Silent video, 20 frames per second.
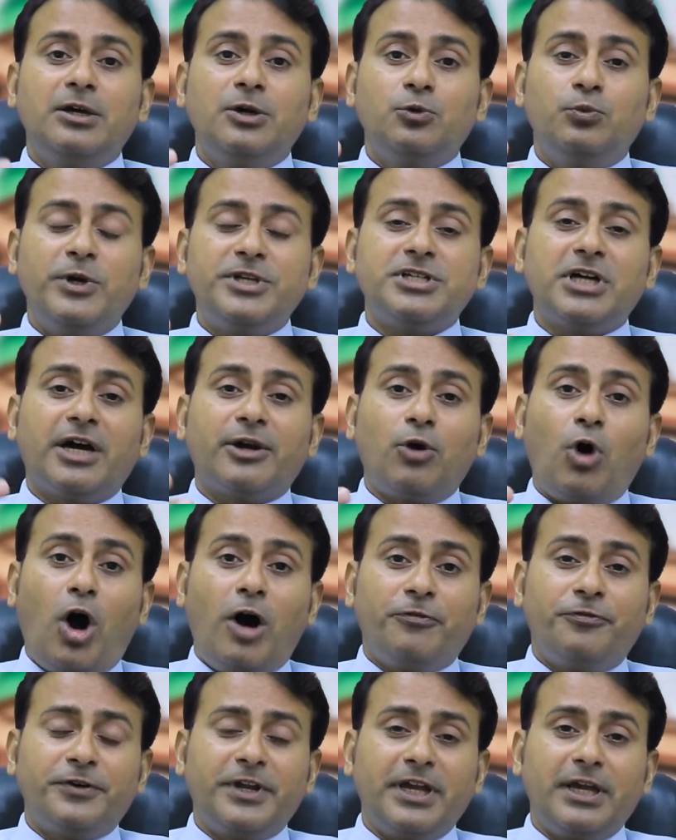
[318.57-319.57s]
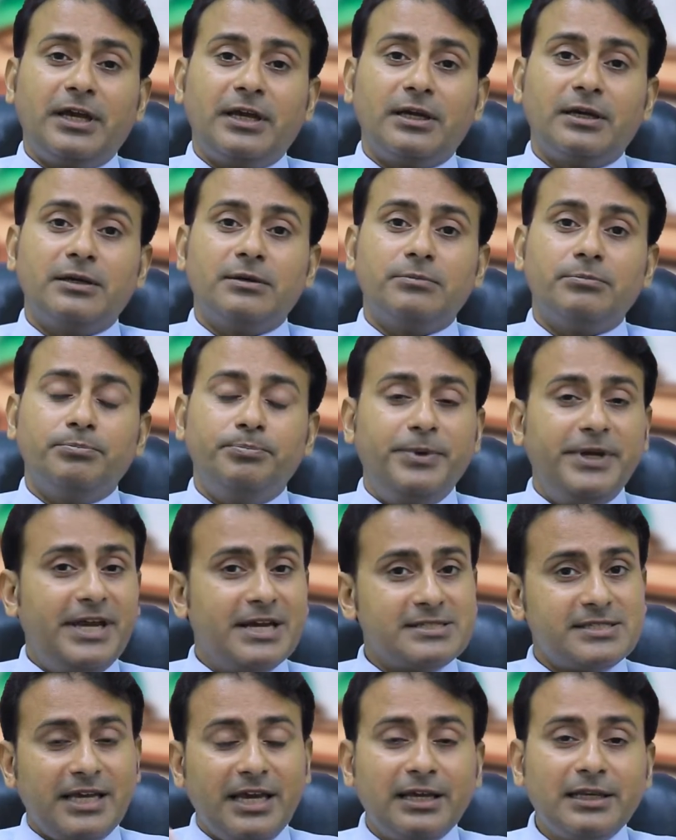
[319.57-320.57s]
which are offering
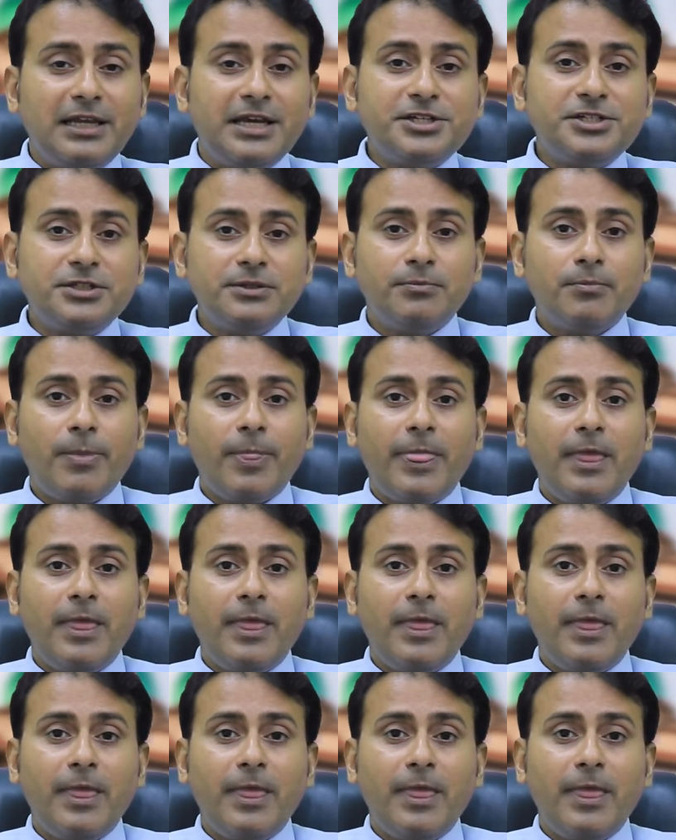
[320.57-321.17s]
BS English.